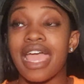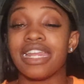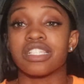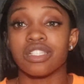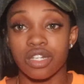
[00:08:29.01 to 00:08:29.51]

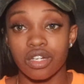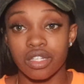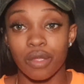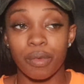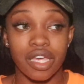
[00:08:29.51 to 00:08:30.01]
And it's
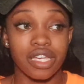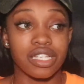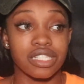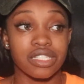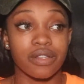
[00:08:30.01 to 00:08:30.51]
literally
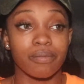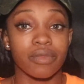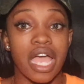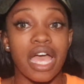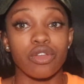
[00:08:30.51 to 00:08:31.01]
because
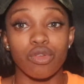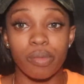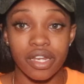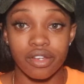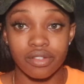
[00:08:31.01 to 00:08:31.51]
I knew
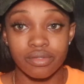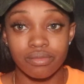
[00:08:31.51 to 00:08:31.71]
better.